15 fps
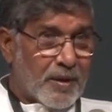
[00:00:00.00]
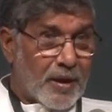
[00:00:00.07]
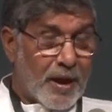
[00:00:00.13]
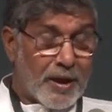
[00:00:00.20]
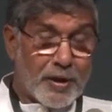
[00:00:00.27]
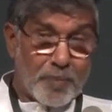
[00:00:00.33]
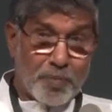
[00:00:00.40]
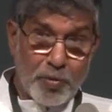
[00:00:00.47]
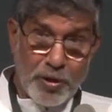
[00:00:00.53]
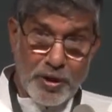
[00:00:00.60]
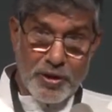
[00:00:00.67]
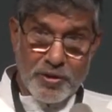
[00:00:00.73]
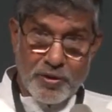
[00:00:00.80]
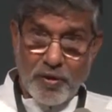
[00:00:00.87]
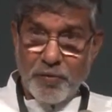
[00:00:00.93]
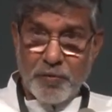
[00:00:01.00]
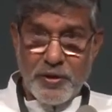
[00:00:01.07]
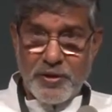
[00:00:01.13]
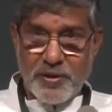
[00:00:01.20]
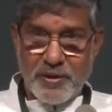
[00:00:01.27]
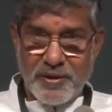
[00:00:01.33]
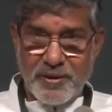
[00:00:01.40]
And the police
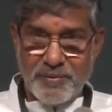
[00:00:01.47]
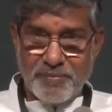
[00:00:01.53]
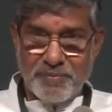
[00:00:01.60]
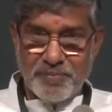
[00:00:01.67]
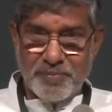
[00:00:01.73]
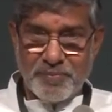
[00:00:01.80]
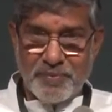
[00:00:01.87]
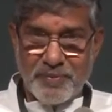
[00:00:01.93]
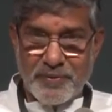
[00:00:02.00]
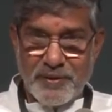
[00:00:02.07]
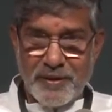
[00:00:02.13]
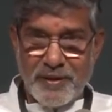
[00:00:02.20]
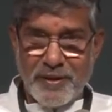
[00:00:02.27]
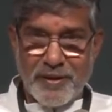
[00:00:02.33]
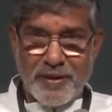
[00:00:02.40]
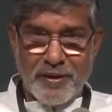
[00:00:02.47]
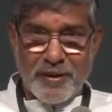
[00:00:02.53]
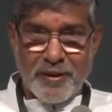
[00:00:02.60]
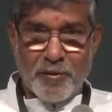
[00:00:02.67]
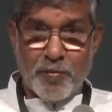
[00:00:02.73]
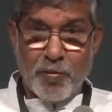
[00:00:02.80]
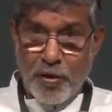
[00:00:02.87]
officer
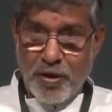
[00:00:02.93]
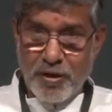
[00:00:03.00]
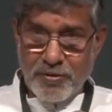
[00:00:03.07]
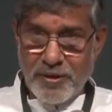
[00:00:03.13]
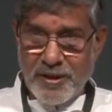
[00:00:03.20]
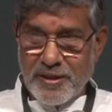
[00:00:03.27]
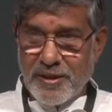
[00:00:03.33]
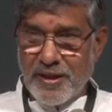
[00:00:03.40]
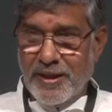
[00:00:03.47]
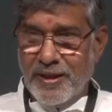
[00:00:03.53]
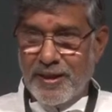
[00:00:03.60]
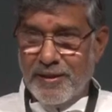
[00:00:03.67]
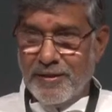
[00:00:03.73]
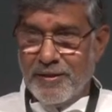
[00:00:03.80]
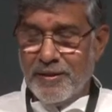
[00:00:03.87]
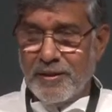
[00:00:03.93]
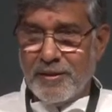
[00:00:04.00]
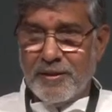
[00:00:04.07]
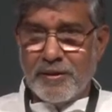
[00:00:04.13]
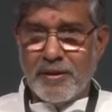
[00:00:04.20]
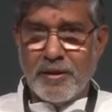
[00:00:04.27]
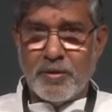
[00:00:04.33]
warned this guy
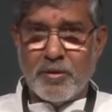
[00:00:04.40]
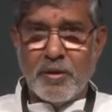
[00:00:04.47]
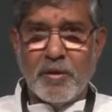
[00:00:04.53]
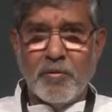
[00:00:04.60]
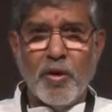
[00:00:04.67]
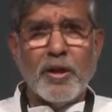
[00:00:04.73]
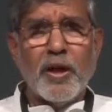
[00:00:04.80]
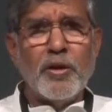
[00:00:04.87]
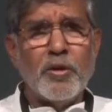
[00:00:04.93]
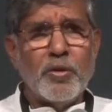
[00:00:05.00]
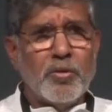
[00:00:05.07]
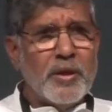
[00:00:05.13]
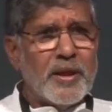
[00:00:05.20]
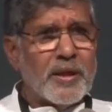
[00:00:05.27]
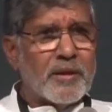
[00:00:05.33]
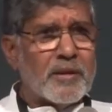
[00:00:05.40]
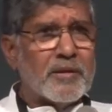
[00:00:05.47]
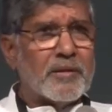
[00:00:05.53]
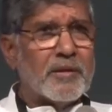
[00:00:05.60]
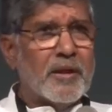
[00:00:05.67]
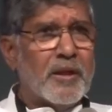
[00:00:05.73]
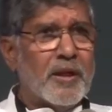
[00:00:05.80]
that, what are you doing?